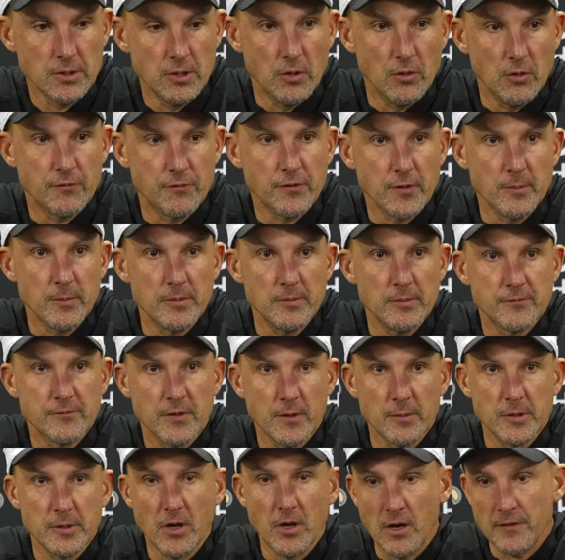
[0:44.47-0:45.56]
you know from
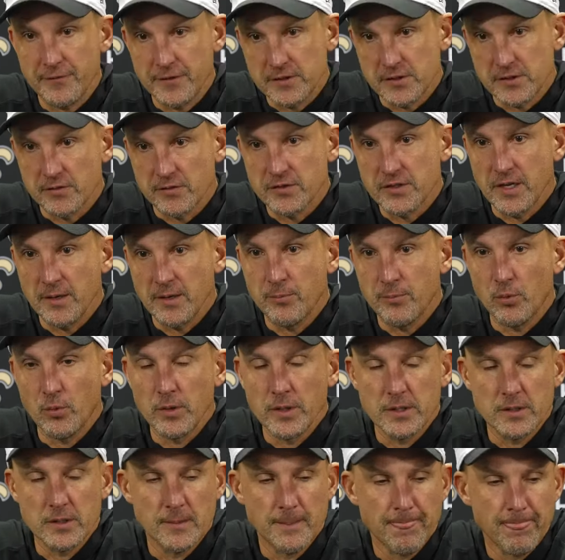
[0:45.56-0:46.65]
from an offensive
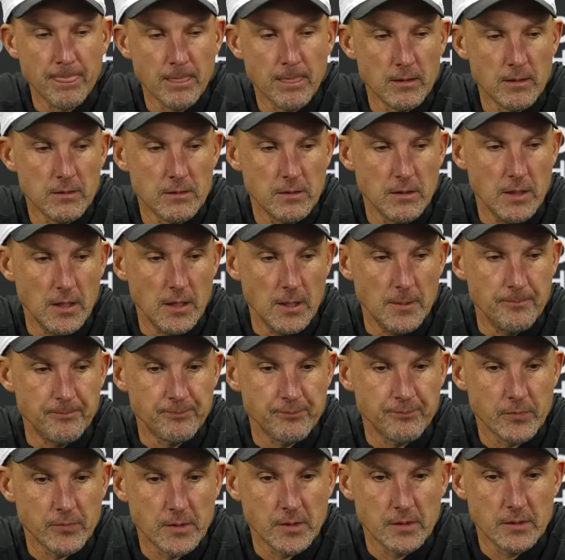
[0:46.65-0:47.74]
standpoint, um, you
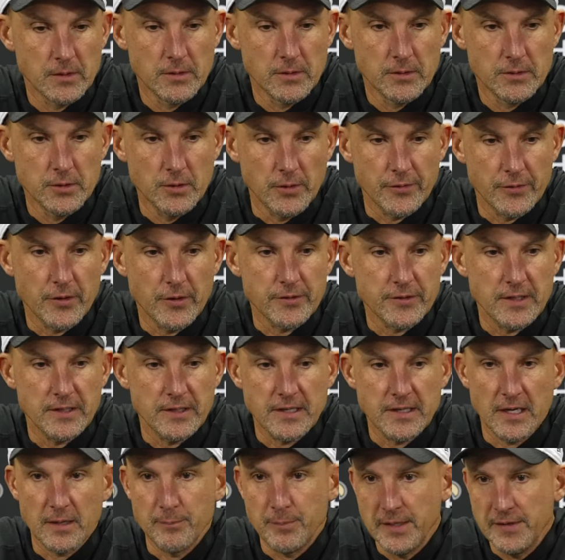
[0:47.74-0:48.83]
know, I thought they
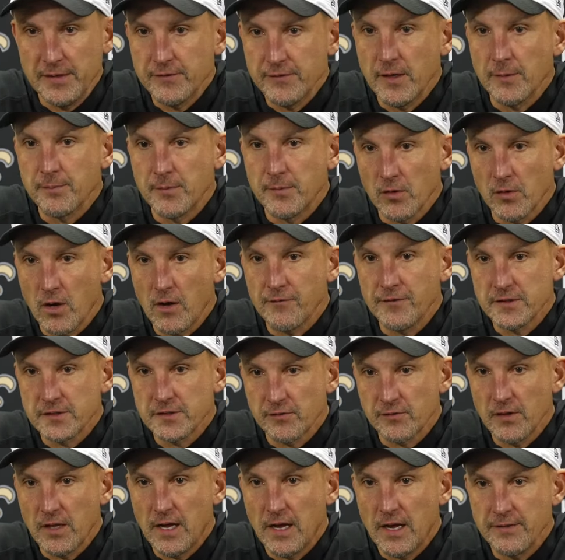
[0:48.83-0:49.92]
kind of beefed up their
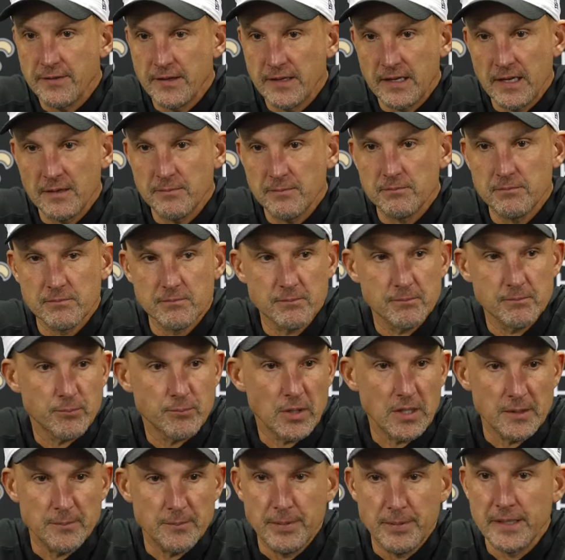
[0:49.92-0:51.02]
offensive line. They got
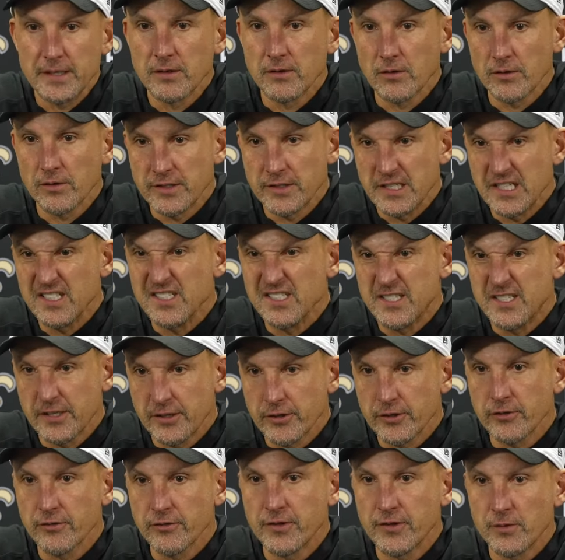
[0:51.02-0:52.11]
probably bigger on the
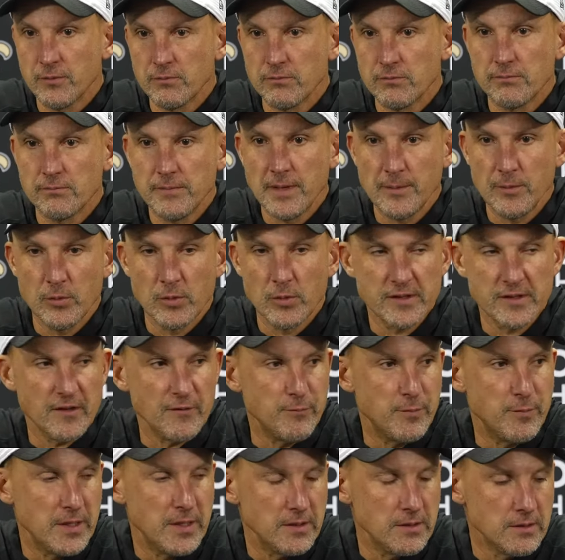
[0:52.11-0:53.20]
interior than maybe what
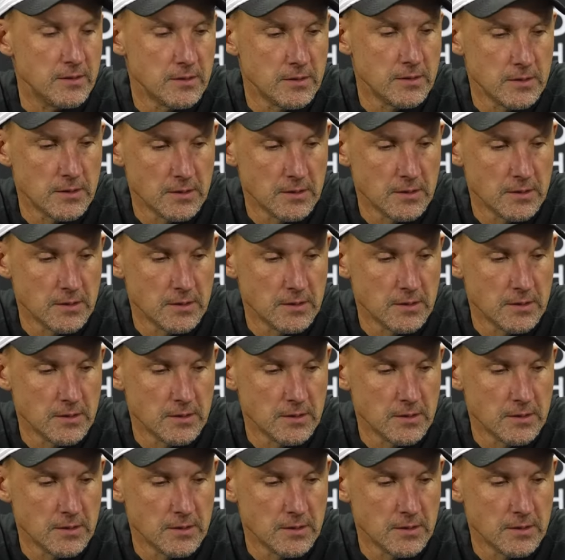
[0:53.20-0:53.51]
they've been